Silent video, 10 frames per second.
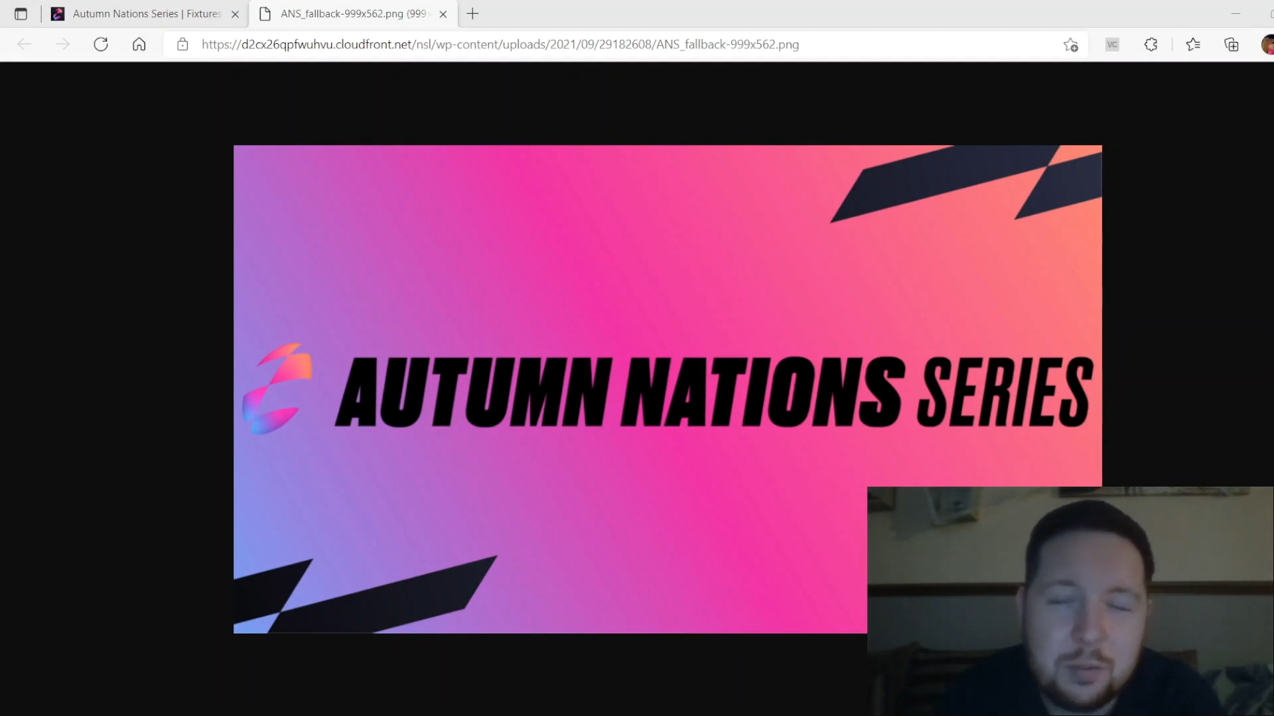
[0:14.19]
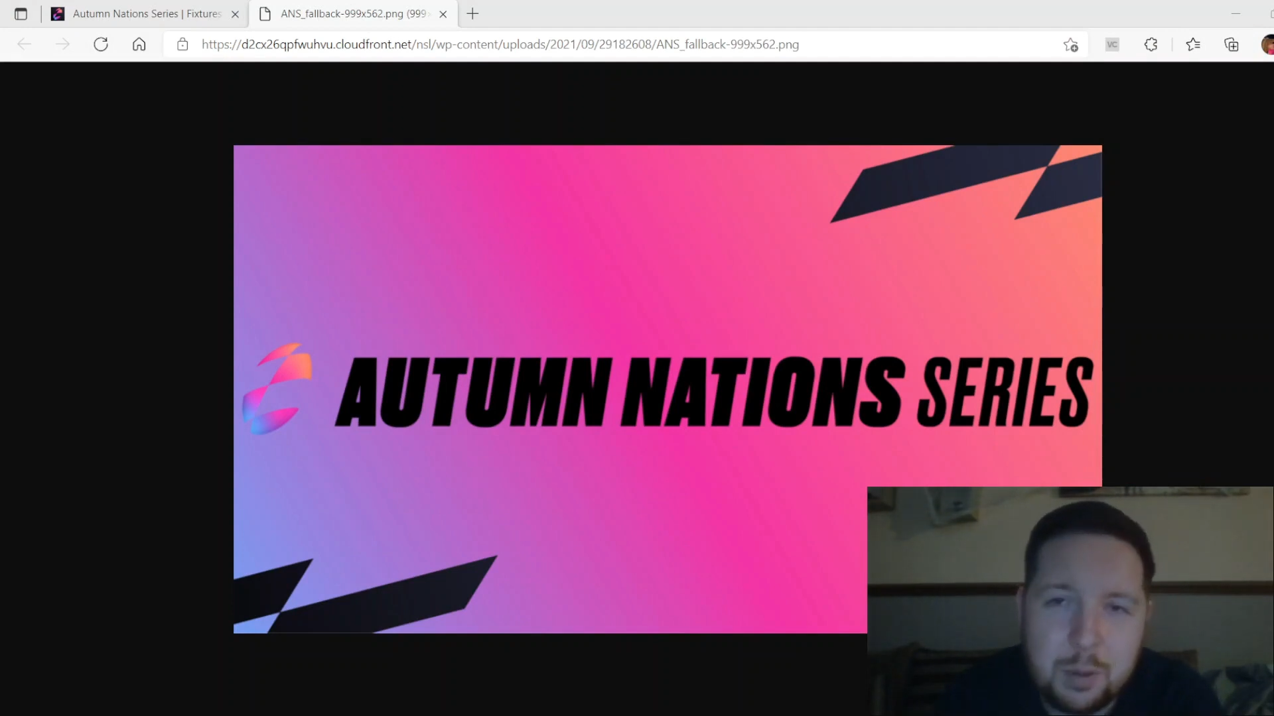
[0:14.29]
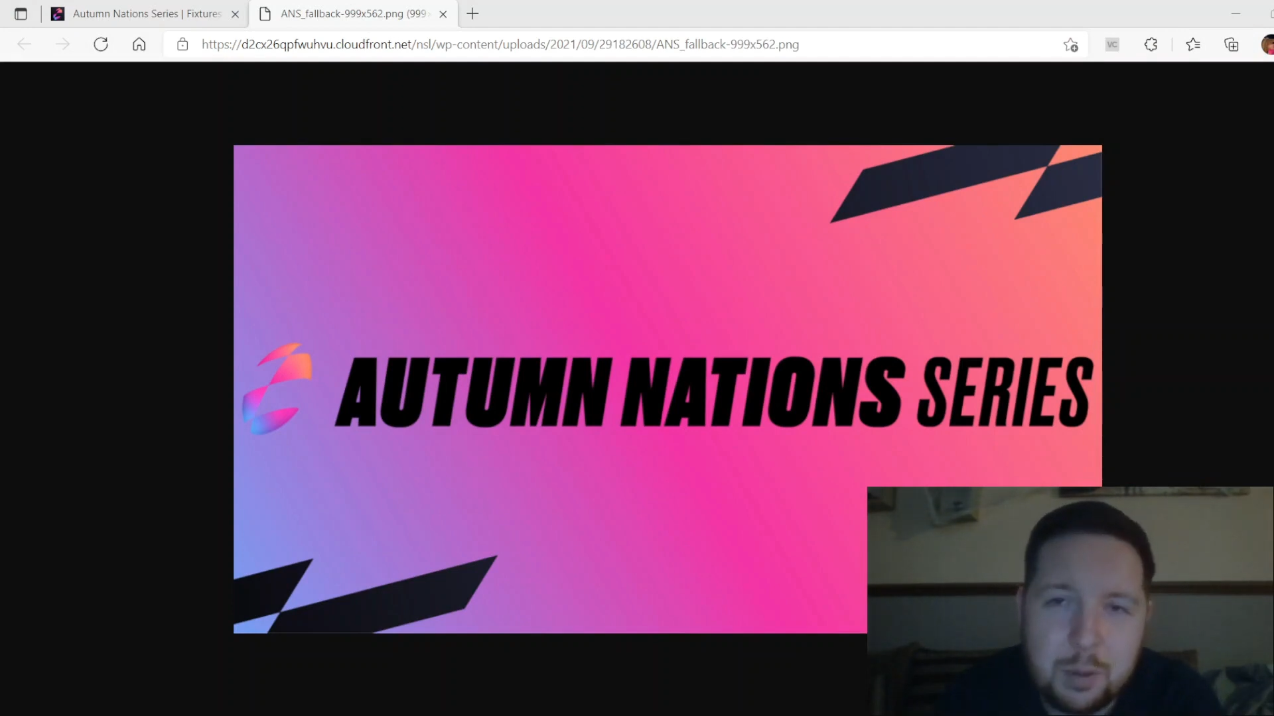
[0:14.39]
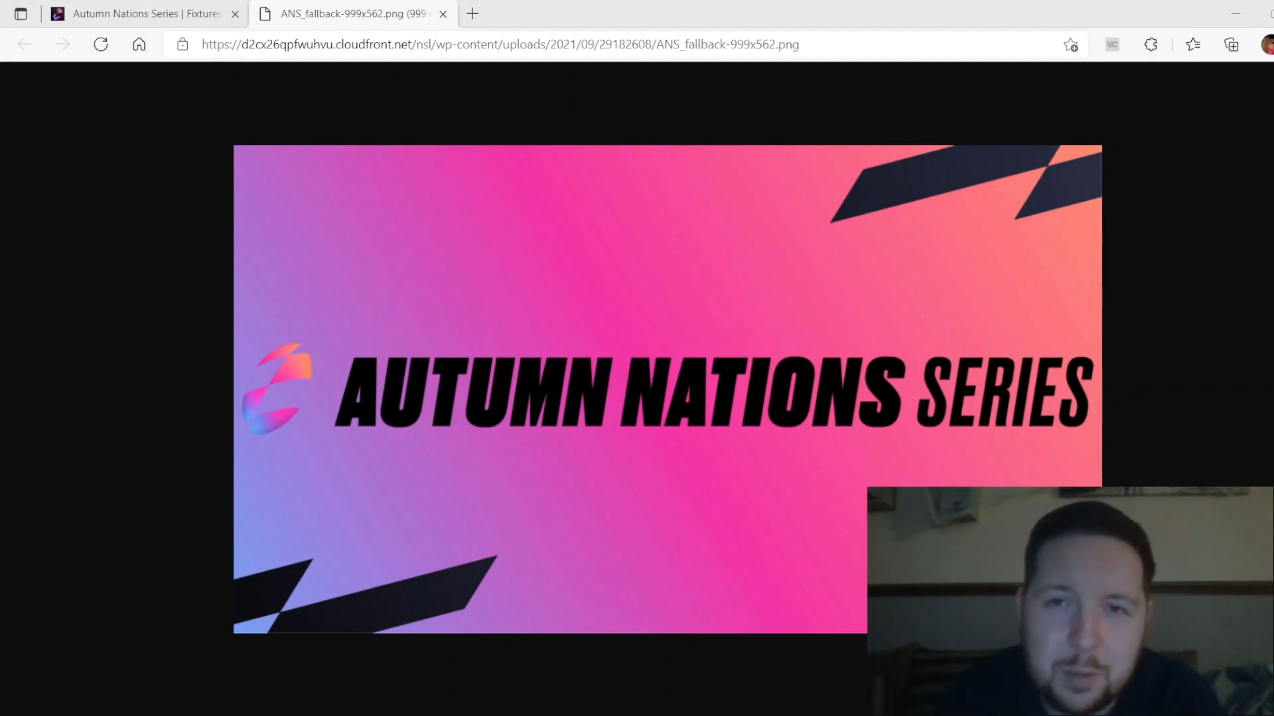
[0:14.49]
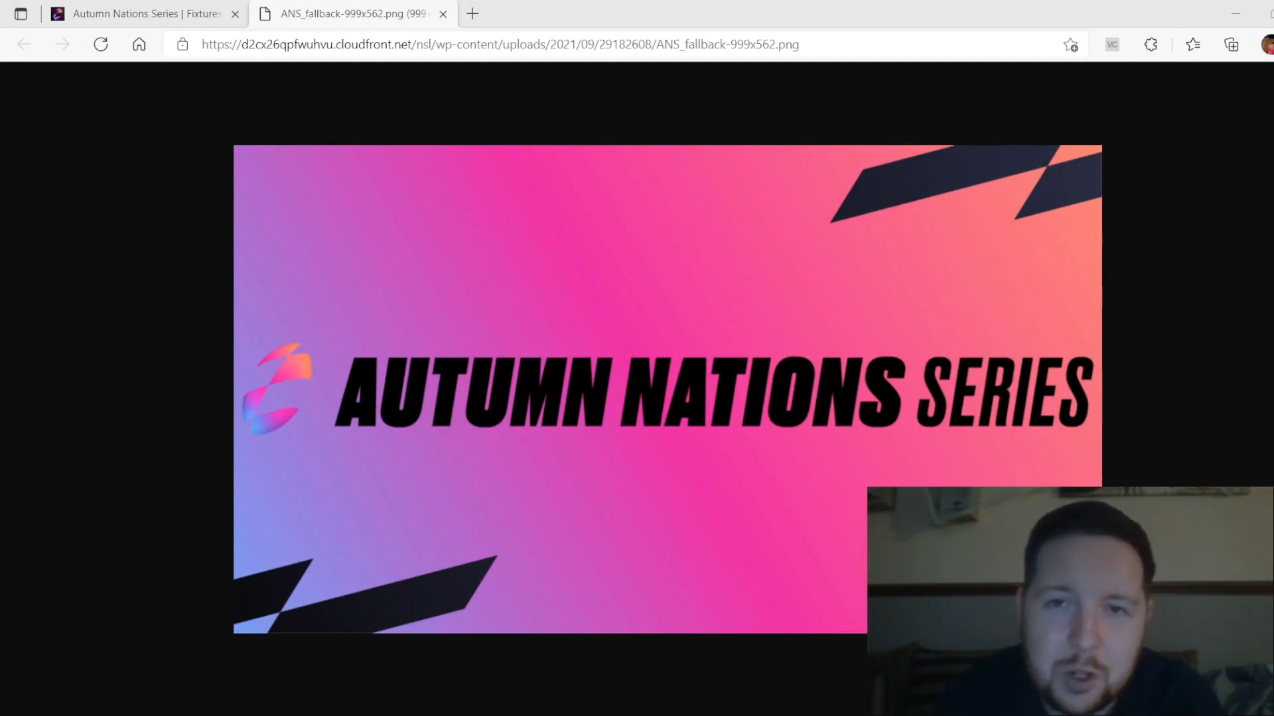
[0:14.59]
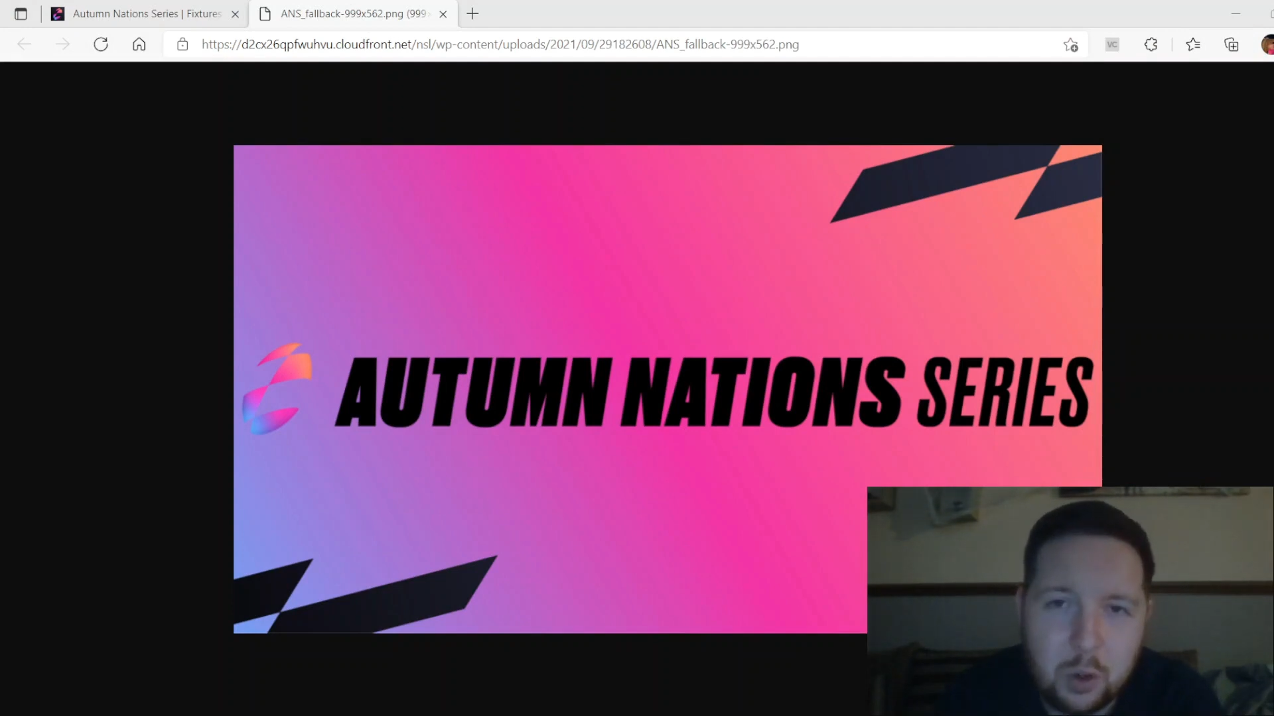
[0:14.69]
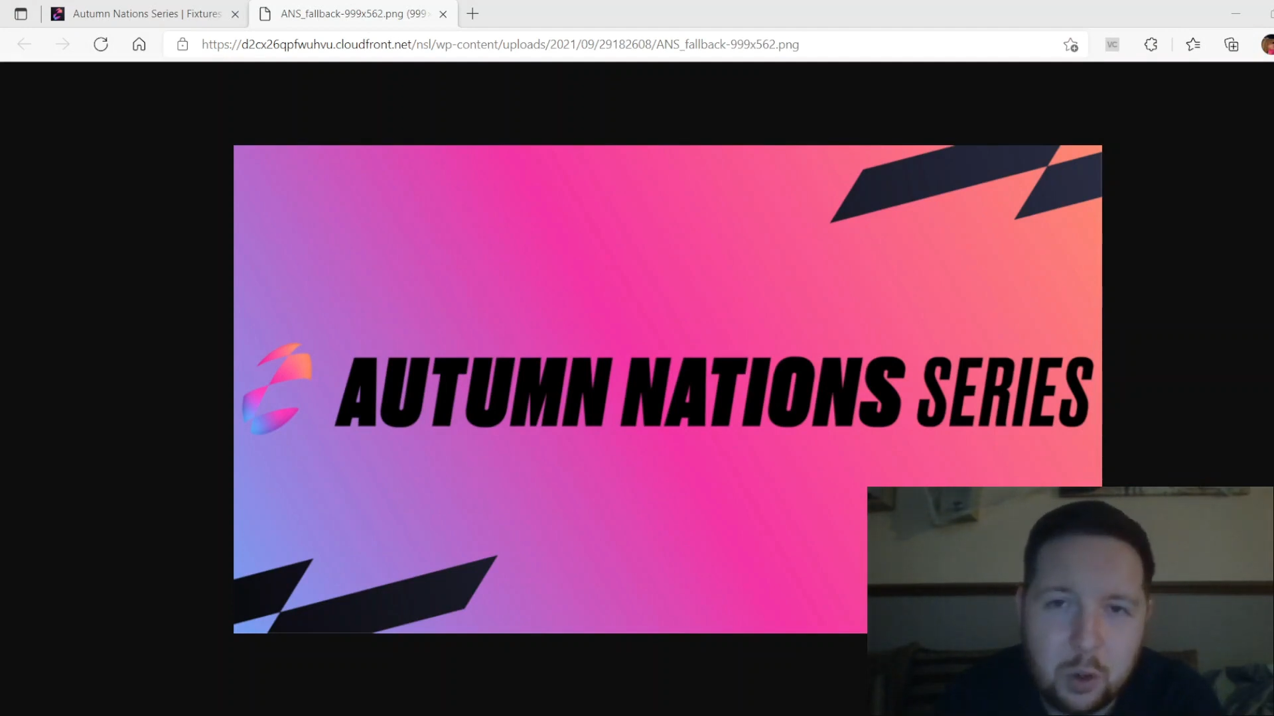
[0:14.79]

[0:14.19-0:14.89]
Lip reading: pretty much all